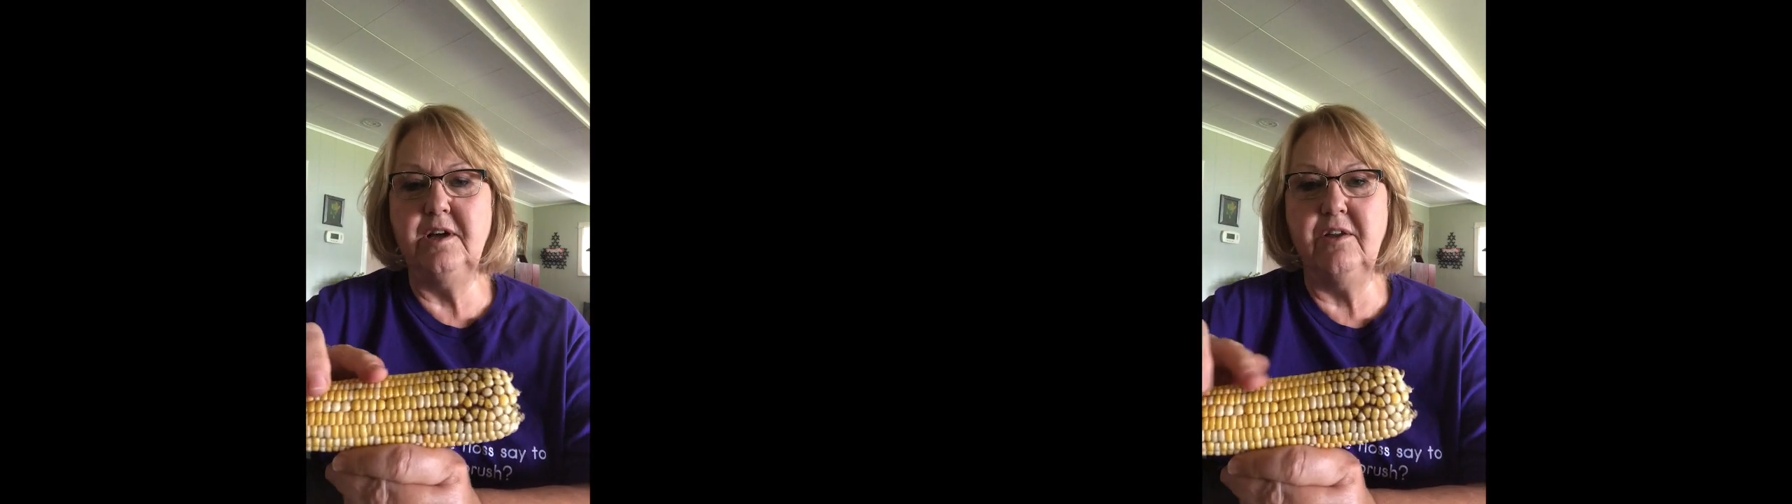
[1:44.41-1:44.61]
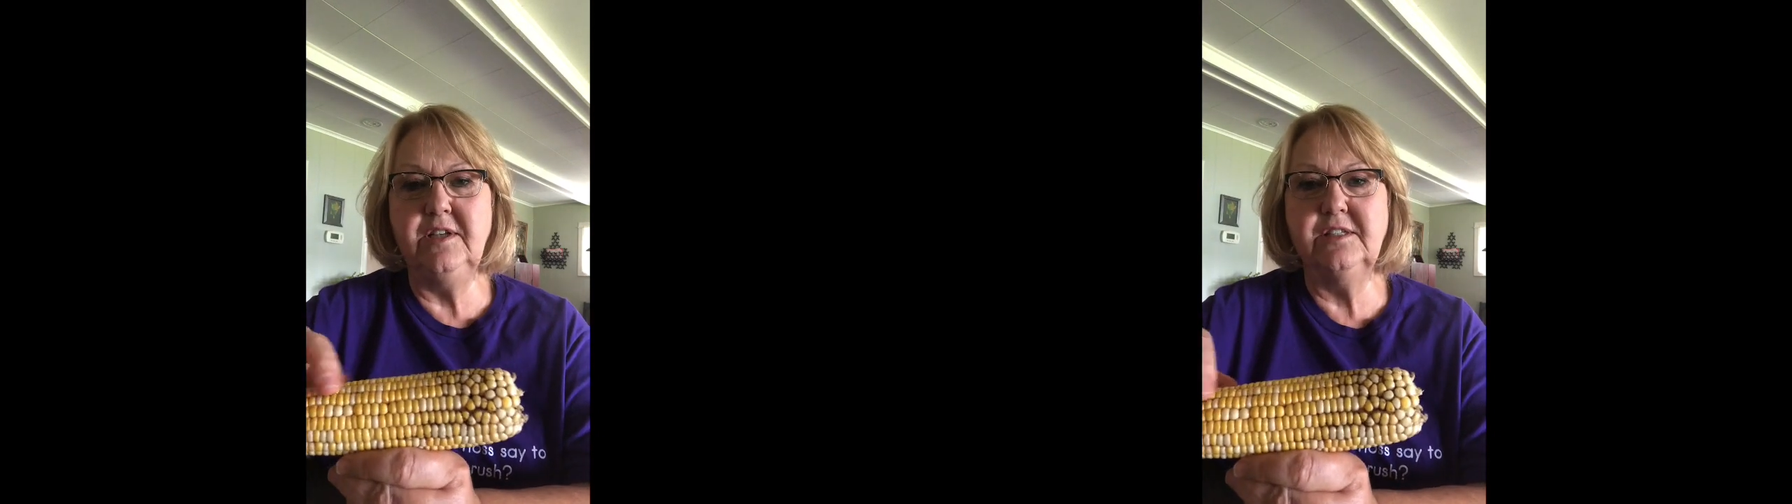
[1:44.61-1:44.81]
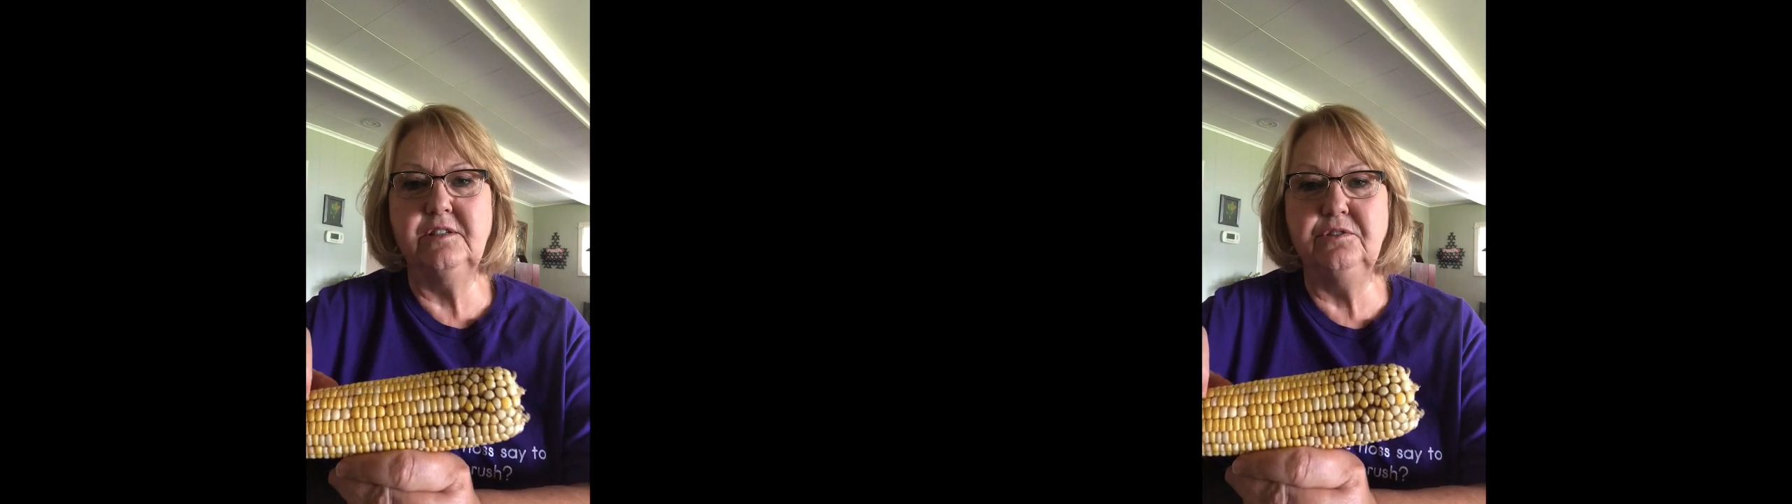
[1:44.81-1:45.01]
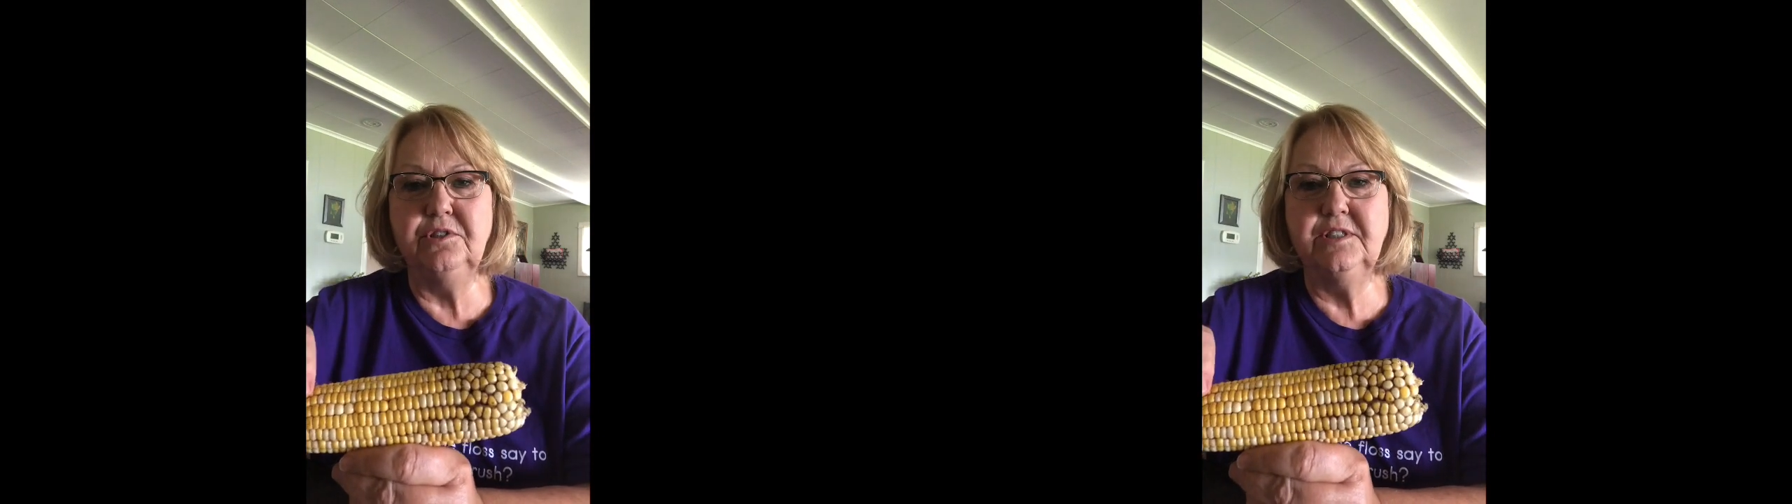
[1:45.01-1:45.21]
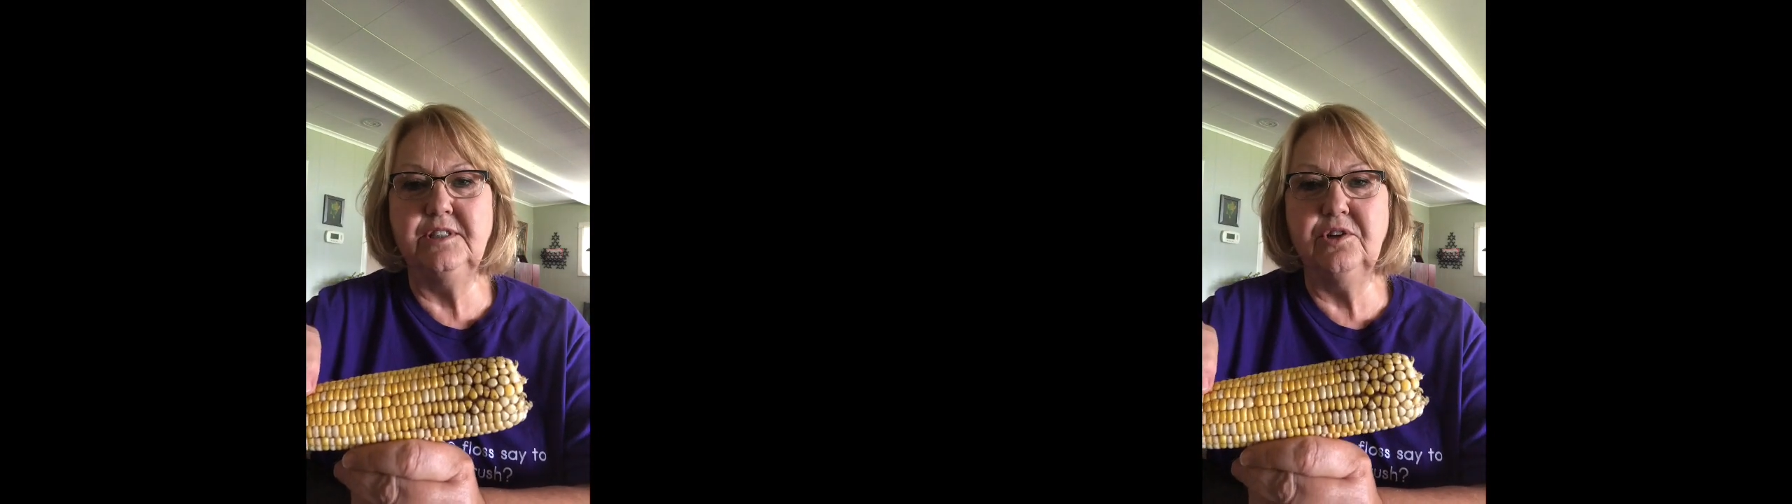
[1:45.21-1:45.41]
all these little
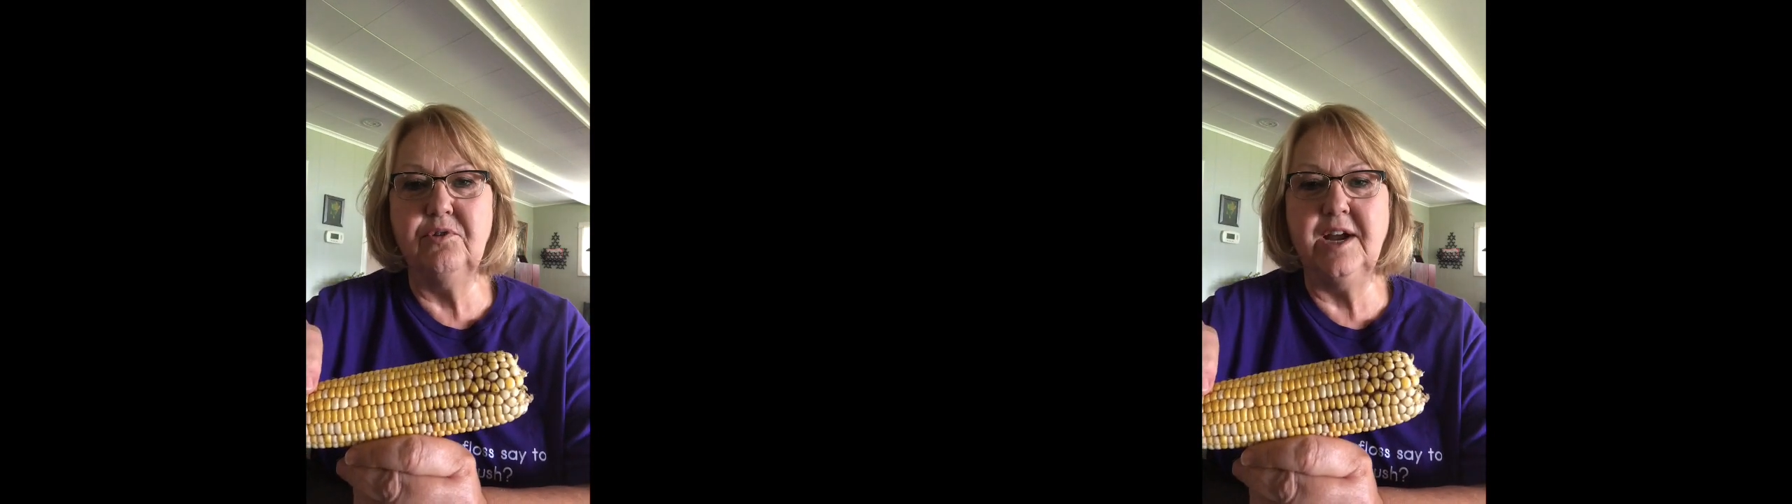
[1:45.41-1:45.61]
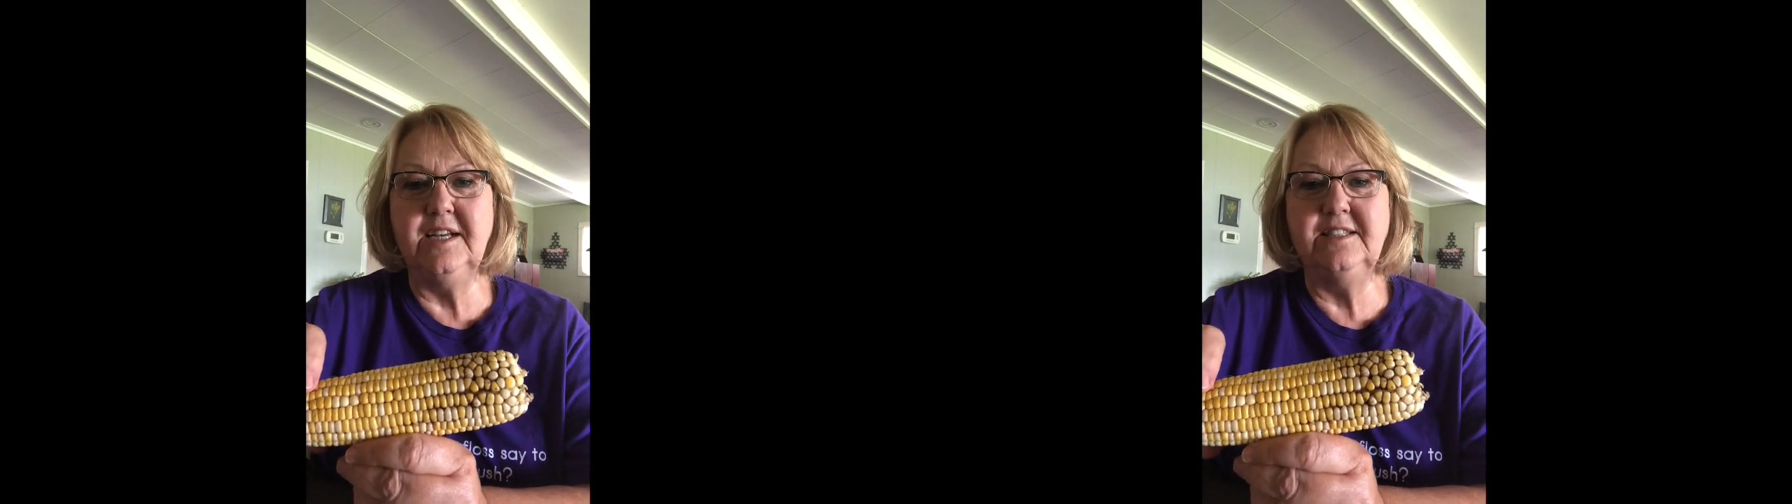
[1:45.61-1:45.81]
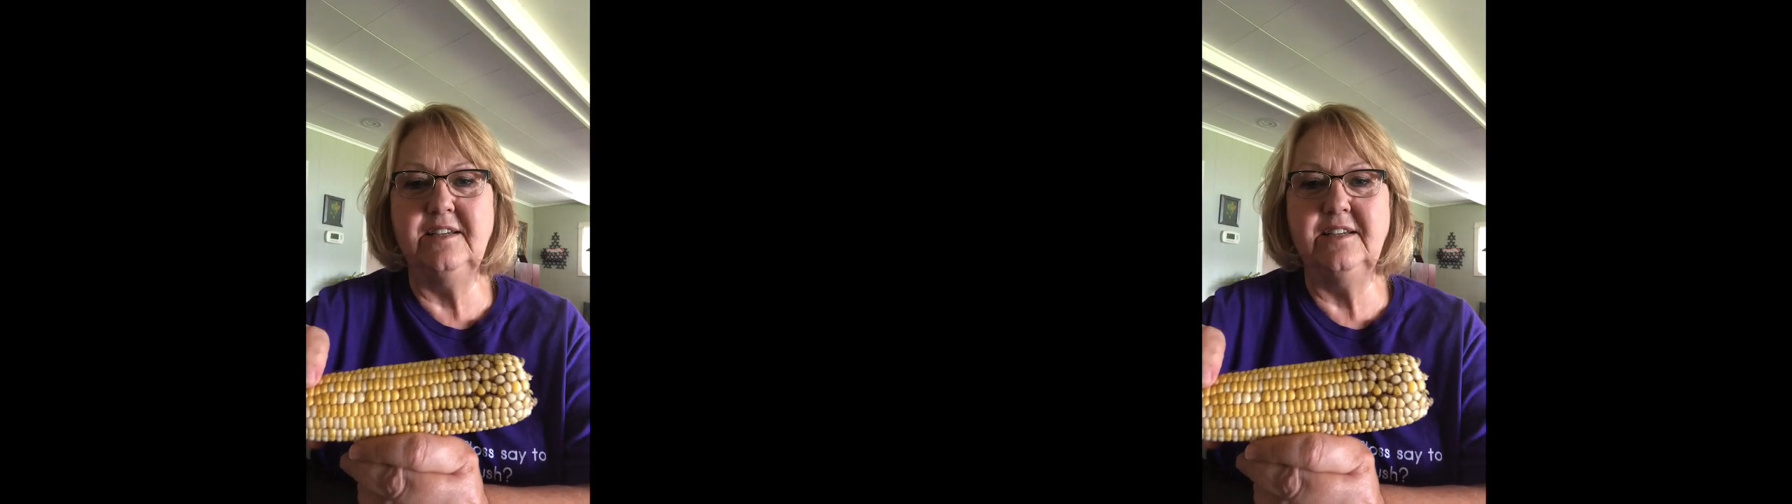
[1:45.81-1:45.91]
nooks and crannies